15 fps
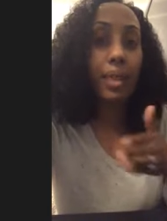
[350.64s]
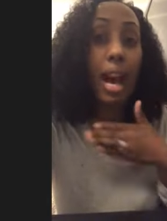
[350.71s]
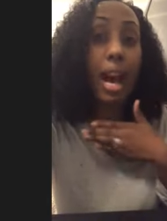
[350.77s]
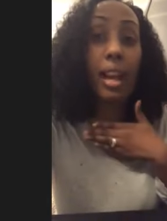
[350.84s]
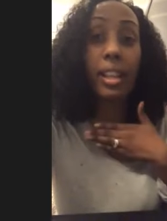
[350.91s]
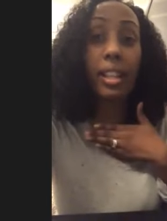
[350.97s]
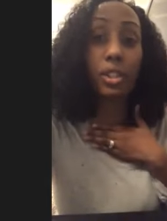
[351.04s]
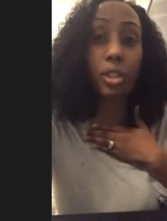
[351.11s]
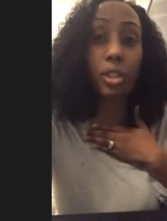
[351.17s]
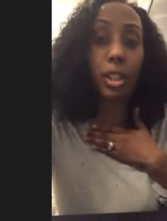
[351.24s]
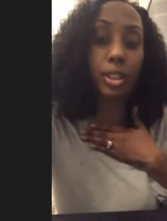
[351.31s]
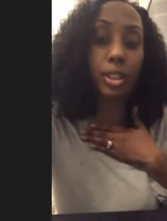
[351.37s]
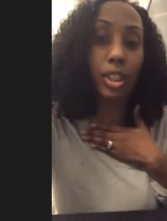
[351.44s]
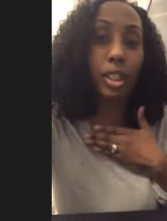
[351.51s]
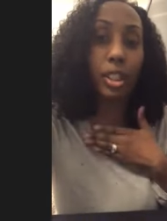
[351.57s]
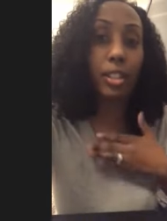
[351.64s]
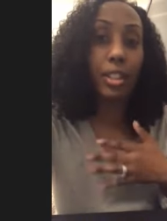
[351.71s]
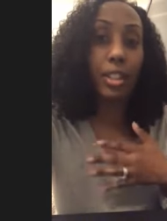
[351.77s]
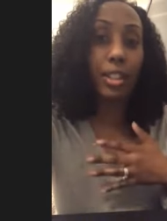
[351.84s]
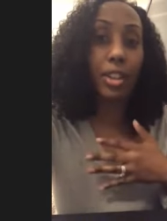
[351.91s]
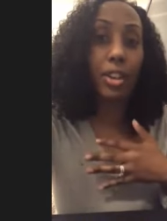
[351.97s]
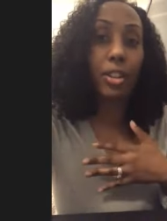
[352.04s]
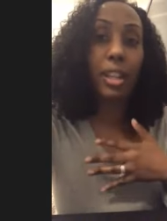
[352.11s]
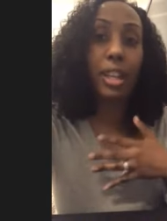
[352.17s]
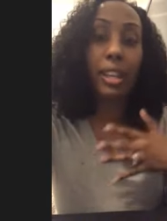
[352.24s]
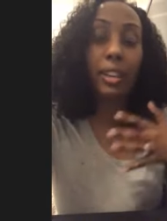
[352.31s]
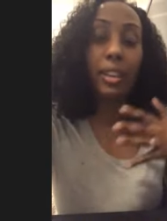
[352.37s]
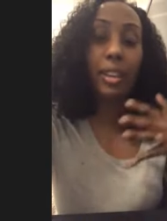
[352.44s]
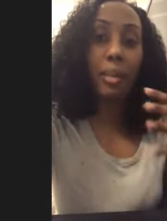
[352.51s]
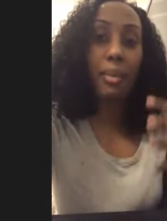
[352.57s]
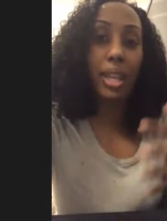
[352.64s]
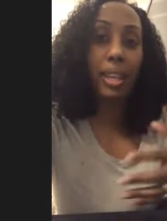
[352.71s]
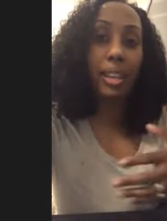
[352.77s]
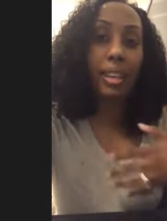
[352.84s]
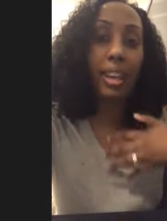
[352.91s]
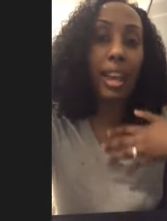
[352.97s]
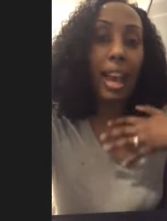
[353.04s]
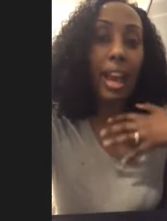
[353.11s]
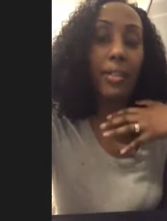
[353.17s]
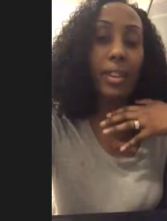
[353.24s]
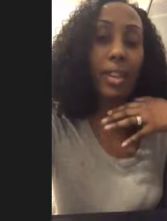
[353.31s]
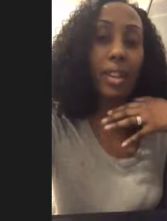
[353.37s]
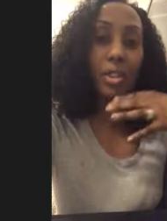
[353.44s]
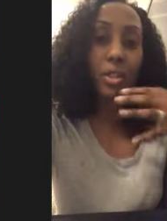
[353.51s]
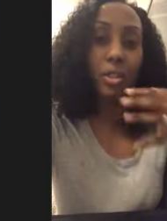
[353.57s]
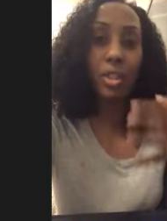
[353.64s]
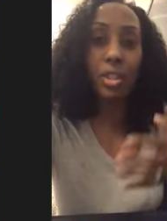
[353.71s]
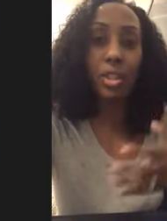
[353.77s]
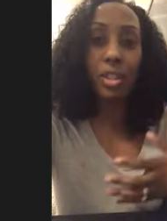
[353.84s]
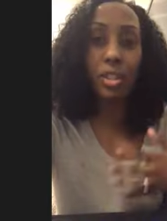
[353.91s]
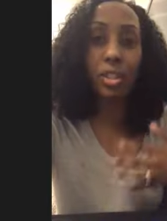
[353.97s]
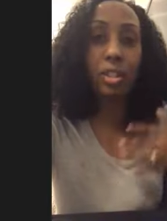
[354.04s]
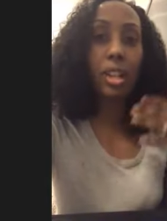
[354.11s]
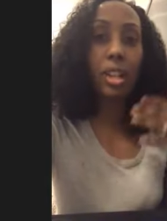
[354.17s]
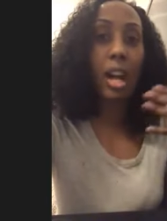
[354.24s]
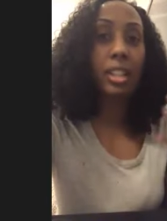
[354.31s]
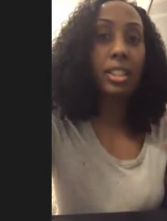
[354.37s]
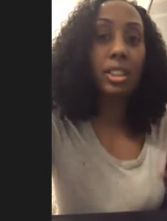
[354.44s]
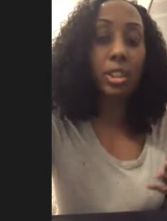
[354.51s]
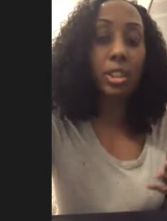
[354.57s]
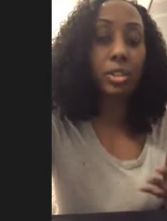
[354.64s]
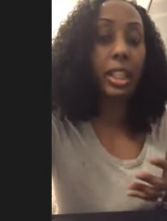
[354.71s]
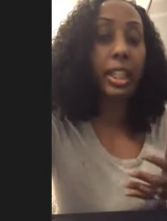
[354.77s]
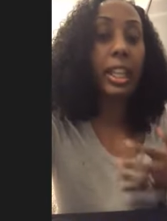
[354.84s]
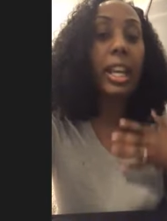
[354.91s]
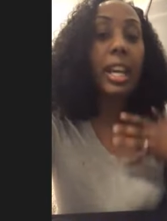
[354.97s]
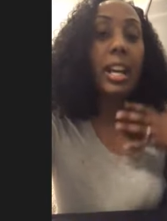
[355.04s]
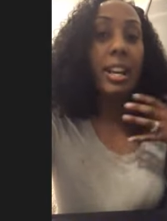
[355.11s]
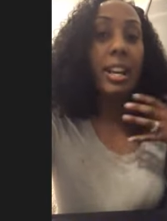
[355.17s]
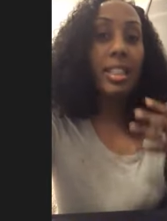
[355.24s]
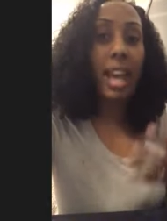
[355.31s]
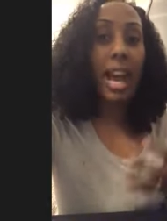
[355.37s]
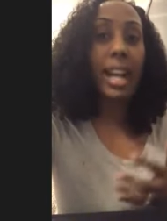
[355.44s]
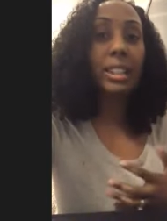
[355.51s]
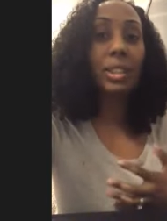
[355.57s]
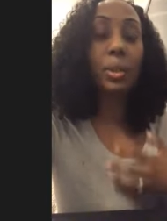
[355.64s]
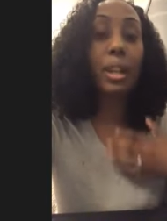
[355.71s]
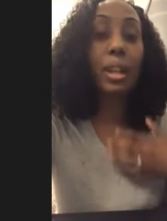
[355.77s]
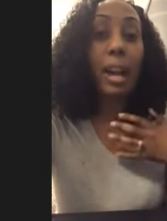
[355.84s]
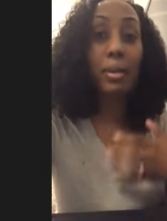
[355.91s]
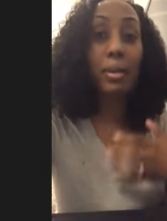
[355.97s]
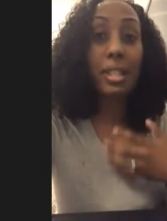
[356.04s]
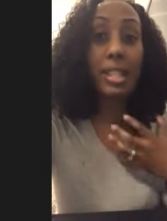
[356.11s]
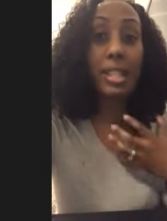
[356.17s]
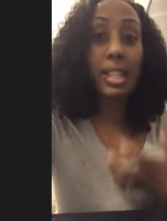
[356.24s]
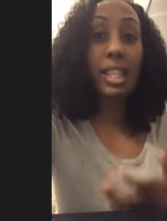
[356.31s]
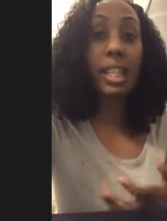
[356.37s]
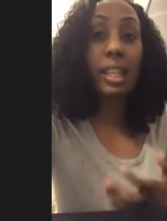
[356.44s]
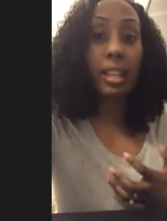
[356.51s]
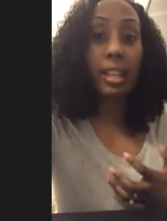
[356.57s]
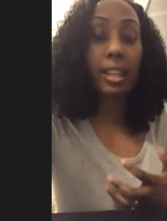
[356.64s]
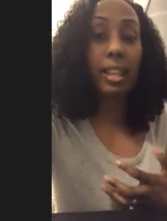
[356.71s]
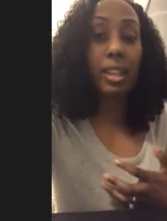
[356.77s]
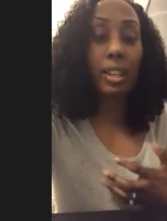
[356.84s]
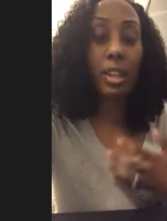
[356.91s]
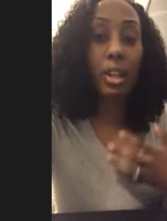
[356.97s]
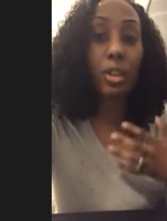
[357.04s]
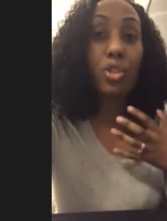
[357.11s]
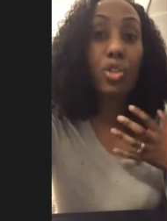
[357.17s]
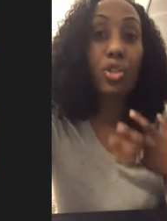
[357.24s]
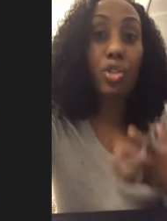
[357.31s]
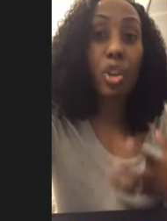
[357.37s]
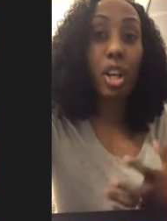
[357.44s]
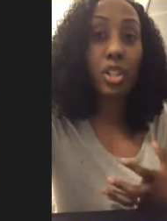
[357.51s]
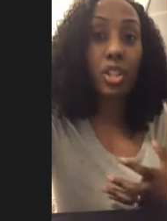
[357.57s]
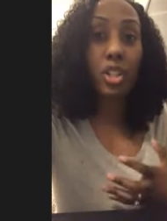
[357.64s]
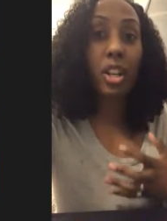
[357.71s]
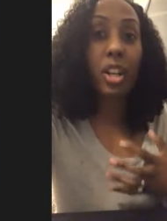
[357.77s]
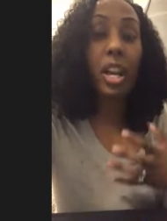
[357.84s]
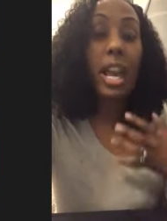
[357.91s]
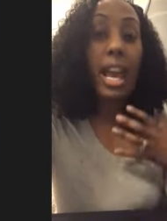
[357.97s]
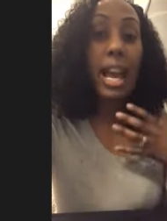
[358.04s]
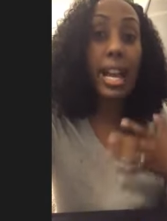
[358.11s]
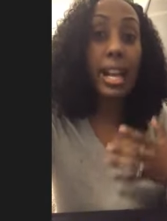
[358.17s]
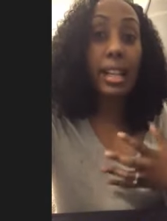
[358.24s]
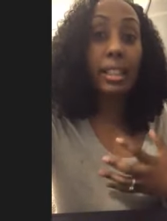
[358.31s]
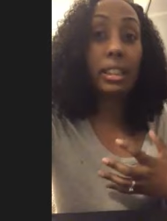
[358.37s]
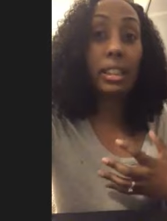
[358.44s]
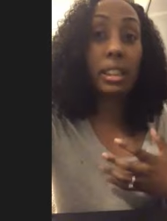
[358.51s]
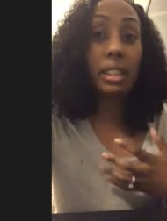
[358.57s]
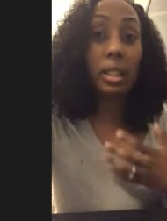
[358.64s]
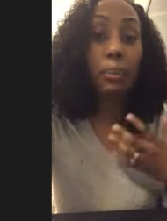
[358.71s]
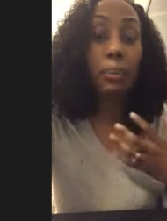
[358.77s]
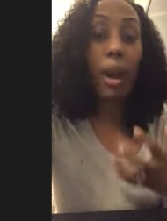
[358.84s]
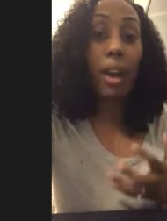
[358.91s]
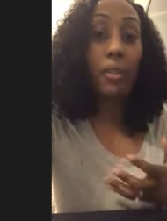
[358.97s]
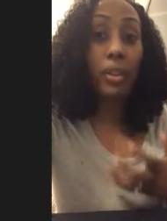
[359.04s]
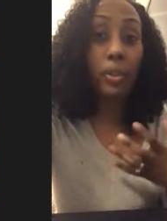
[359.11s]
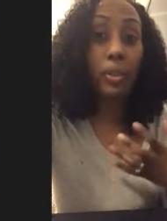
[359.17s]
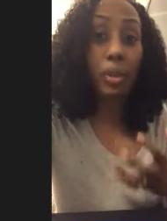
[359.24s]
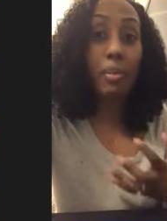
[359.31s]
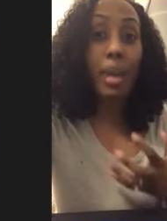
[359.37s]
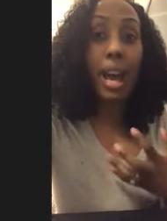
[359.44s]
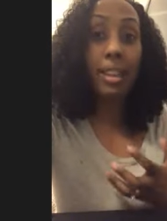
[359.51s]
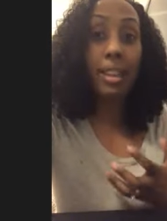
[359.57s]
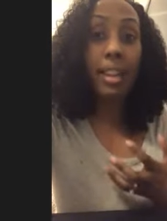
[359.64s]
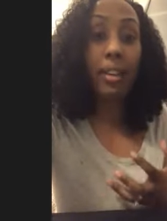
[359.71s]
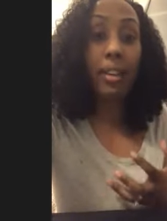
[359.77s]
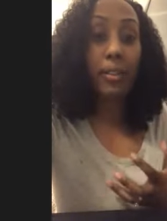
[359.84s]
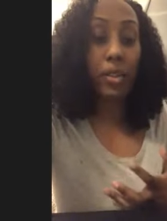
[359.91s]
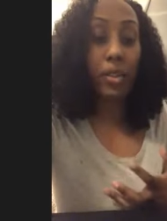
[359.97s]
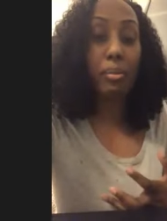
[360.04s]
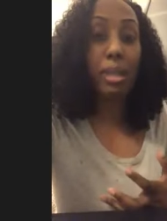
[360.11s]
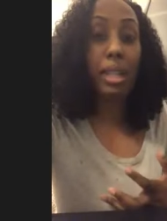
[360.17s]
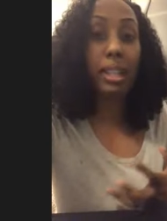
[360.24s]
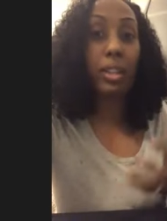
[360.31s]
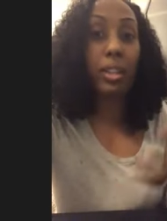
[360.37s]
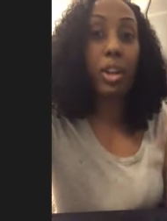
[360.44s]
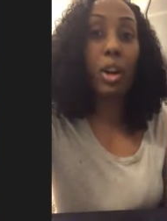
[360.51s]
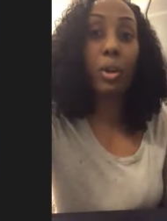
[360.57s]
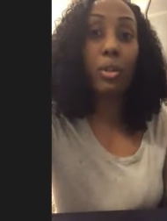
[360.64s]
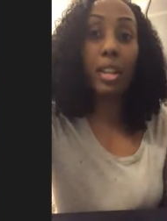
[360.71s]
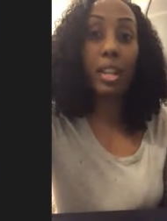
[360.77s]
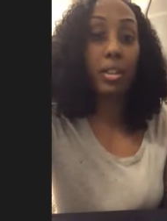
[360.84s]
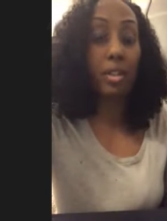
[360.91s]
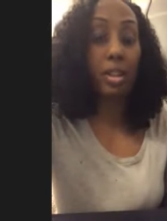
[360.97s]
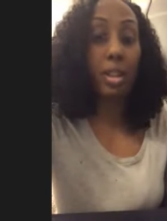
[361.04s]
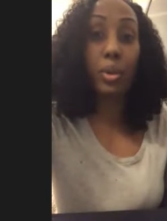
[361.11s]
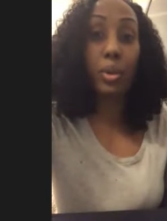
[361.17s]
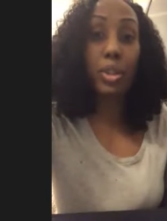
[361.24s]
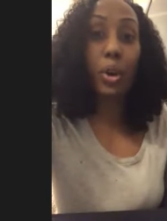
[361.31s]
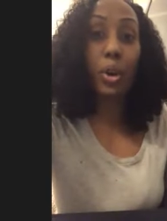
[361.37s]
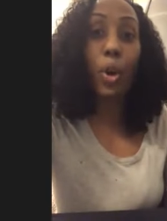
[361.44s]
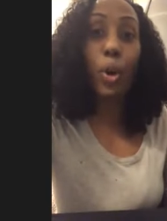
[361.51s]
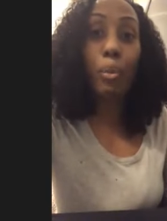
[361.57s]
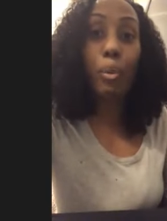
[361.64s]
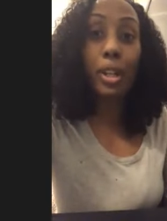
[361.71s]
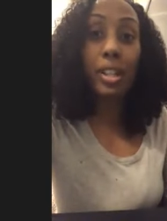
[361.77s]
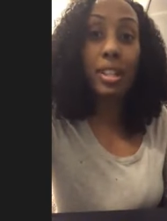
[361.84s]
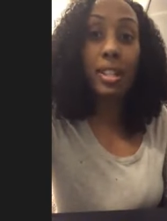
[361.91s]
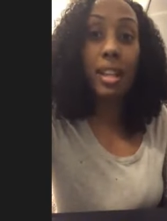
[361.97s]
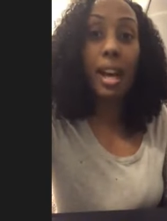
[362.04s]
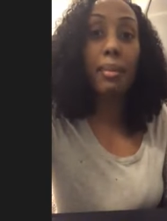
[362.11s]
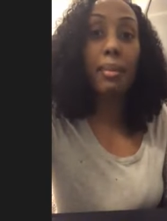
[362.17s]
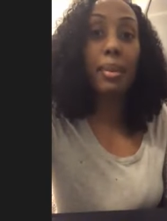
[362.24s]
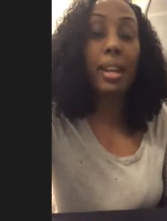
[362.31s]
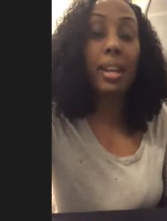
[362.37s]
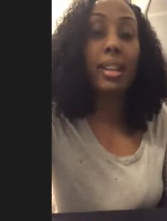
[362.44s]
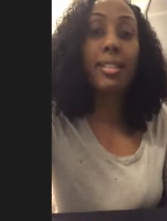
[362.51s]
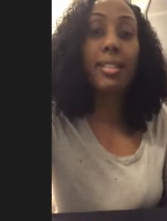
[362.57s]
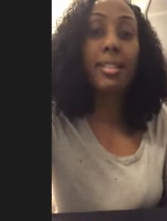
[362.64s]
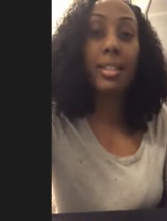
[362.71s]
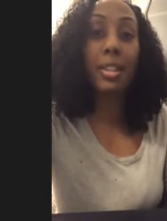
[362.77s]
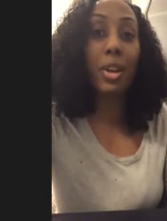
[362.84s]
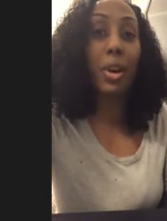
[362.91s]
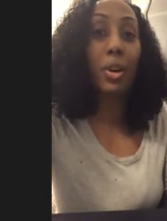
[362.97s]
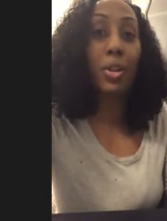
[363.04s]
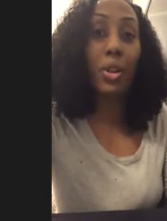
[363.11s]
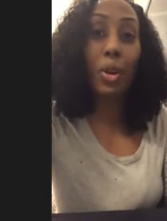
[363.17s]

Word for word: I like structure, you know, like having a traditional college degree, that's what I was seeking, you know, structure. And the Profit Room had that for me. You know, there was the homework assignments, you know, the